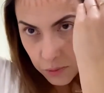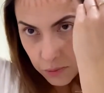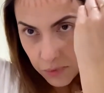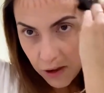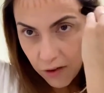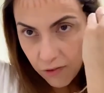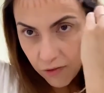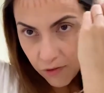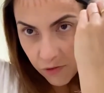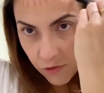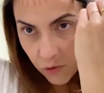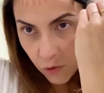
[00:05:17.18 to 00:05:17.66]

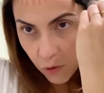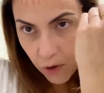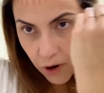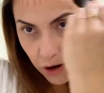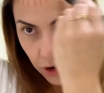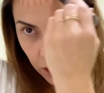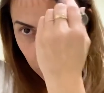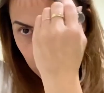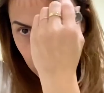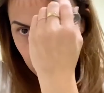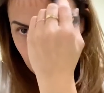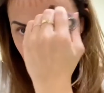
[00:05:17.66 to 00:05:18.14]
my
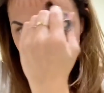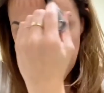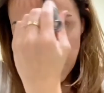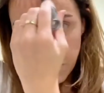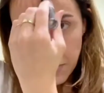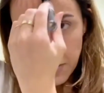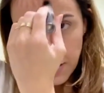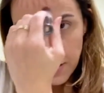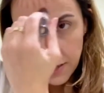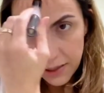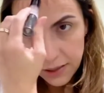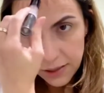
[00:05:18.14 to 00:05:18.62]
forehead
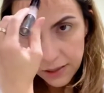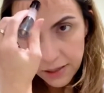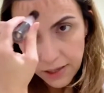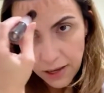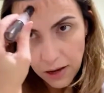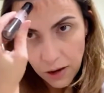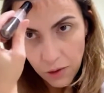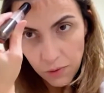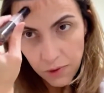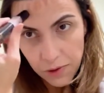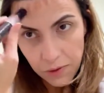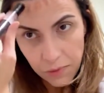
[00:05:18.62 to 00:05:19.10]
because
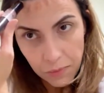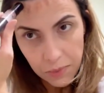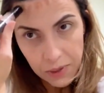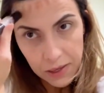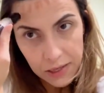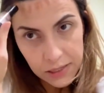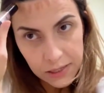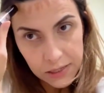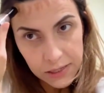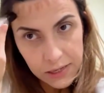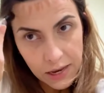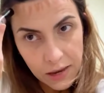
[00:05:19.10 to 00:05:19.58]
now with
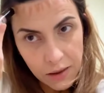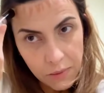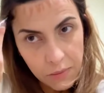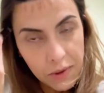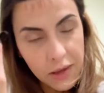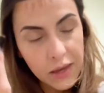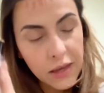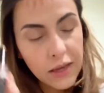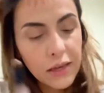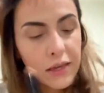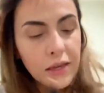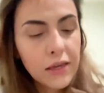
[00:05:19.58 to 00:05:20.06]

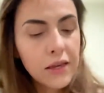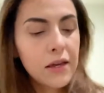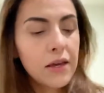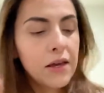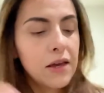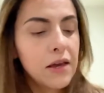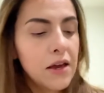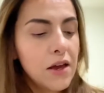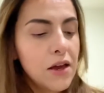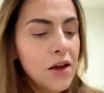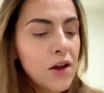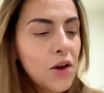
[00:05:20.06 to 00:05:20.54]
pandemic,
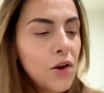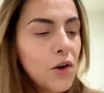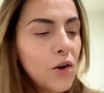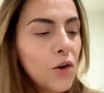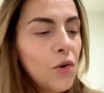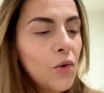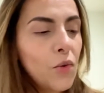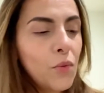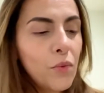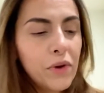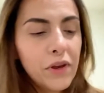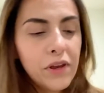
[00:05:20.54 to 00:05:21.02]

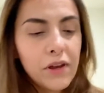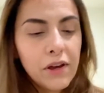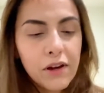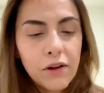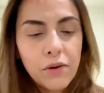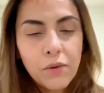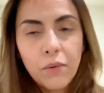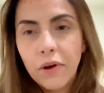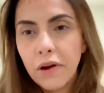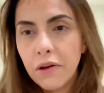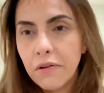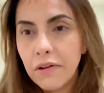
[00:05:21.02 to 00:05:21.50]
we are
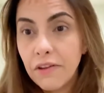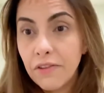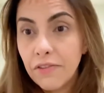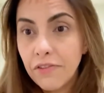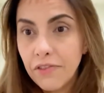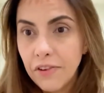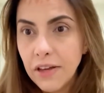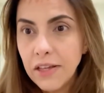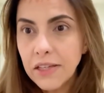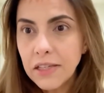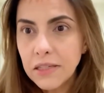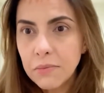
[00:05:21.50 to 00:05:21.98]
wearing
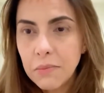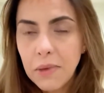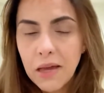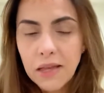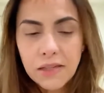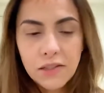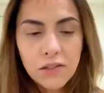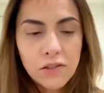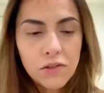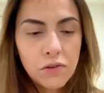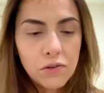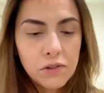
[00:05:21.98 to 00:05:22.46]
face
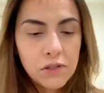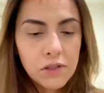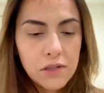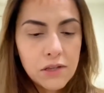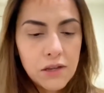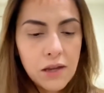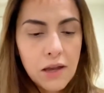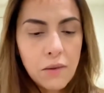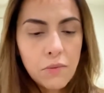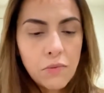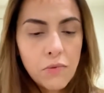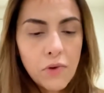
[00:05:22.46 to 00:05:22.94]
masks all the
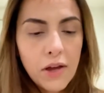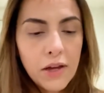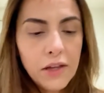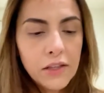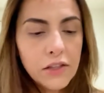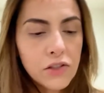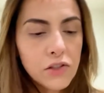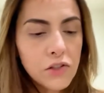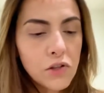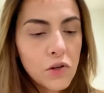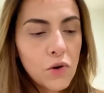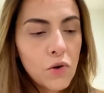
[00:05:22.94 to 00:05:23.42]
time,
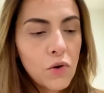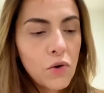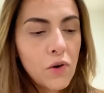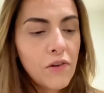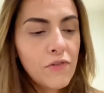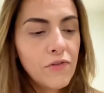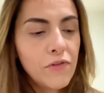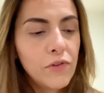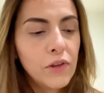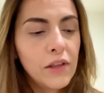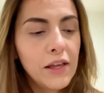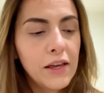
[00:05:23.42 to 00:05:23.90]
right? So I
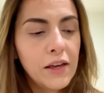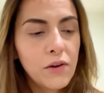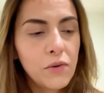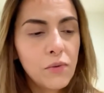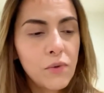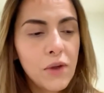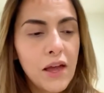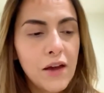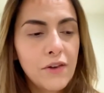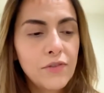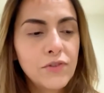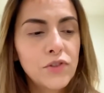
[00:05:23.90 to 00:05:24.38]
feel like we
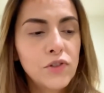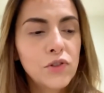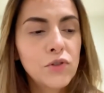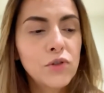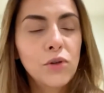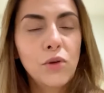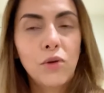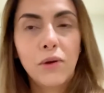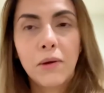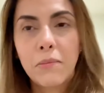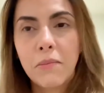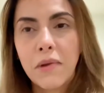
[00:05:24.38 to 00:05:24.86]
have to
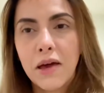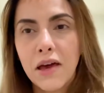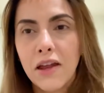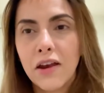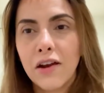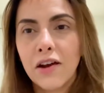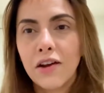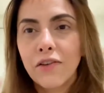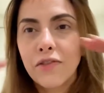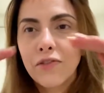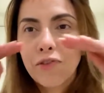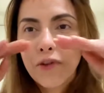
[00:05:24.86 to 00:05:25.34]
look
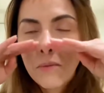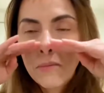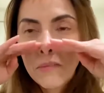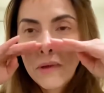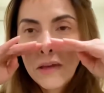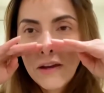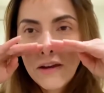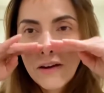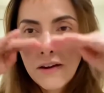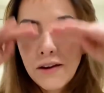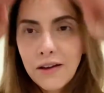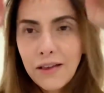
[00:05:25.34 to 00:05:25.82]
better from
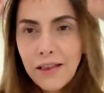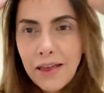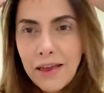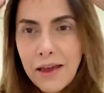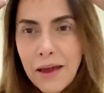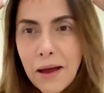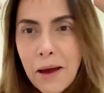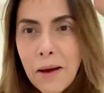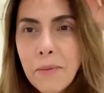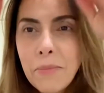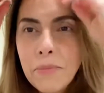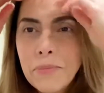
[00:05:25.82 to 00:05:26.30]
here, like
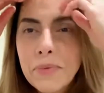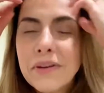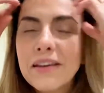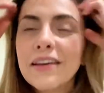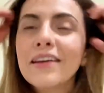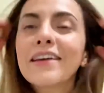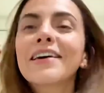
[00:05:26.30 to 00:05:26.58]
up.